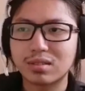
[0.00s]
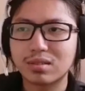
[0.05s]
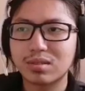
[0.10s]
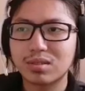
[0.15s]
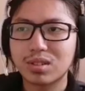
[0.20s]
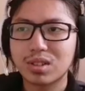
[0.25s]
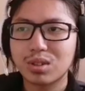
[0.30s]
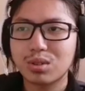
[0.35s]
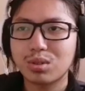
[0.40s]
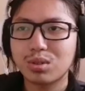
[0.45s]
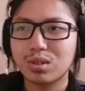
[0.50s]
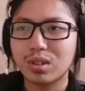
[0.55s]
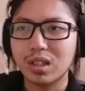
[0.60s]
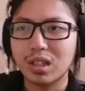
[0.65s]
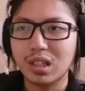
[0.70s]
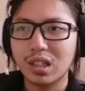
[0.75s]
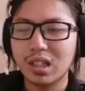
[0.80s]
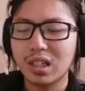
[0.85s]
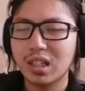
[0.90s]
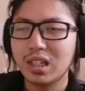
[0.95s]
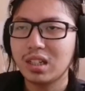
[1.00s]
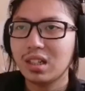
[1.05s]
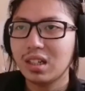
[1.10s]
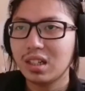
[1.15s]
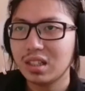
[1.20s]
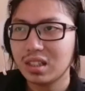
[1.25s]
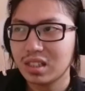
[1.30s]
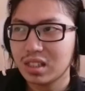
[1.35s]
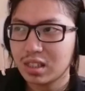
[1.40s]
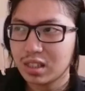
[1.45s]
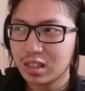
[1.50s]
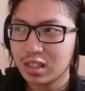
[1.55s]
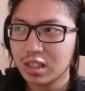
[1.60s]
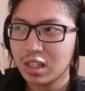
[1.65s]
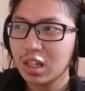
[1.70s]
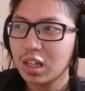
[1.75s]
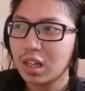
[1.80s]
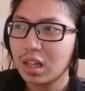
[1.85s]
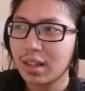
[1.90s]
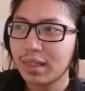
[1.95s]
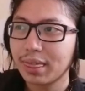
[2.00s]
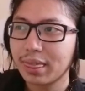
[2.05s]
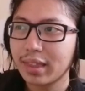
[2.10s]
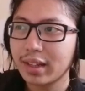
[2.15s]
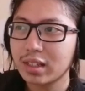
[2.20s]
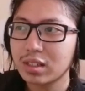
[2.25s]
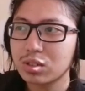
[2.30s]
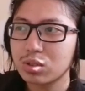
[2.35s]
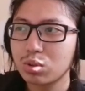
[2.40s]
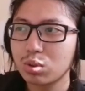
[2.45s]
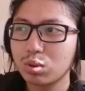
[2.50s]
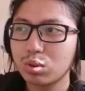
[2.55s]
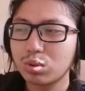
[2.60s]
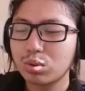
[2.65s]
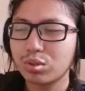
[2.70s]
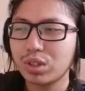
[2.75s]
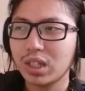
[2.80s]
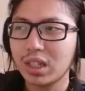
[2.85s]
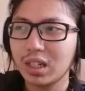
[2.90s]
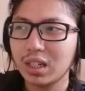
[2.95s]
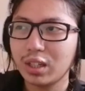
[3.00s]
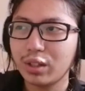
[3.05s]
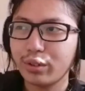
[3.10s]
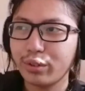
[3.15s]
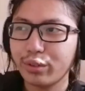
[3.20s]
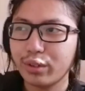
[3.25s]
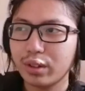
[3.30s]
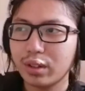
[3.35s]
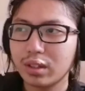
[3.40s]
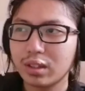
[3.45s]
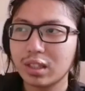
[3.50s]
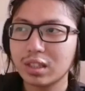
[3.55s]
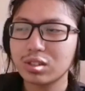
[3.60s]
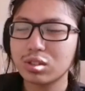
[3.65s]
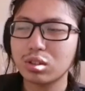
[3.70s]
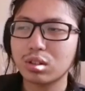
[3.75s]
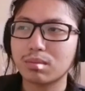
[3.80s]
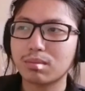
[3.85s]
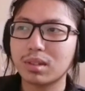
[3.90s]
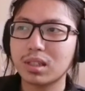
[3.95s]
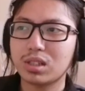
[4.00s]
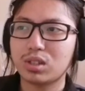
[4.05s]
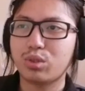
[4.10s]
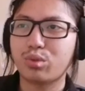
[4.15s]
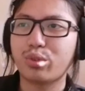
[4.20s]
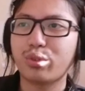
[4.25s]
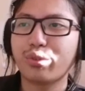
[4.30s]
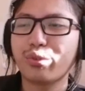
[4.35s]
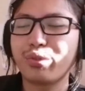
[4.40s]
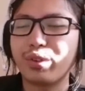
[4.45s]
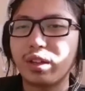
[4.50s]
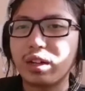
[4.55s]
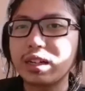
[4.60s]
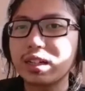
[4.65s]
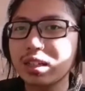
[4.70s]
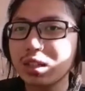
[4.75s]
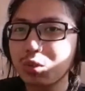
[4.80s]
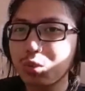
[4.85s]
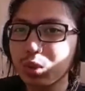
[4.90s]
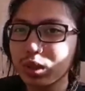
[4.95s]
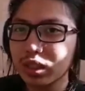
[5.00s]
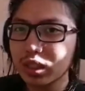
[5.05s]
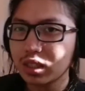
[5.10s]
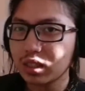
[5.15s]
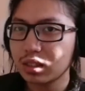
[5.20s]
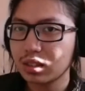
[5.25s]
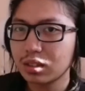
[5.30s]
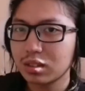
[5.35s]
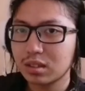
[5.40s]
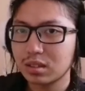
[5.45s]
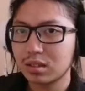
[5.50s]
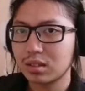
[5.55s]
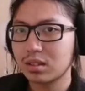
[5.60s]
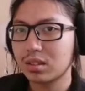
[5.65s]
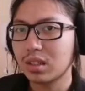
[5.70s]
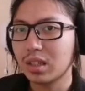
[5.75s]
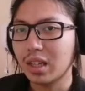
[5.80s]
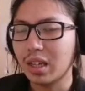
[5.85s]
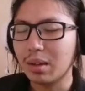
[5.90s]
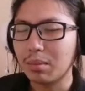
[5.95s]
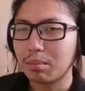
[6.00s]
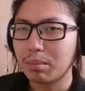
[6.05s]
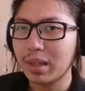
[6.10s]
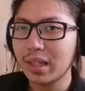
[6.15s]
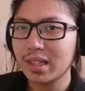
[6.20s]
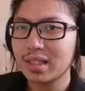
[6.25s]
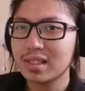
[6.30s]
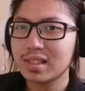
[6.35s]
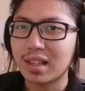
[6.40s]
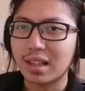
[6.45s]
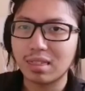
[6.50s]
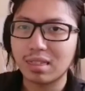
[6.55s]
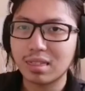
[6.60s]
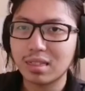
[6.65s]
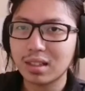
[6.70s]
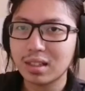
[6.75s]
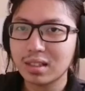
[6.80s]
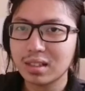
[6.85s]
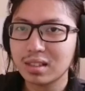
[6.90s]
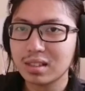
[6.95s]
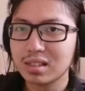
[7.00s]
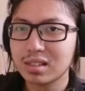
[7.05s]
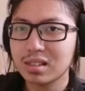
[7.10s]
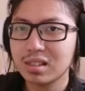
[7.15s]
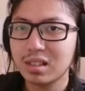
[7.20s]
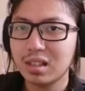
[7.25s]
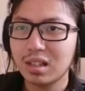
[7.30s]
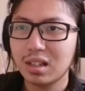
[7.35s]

So in English, there's not much of a filler word mid sentence,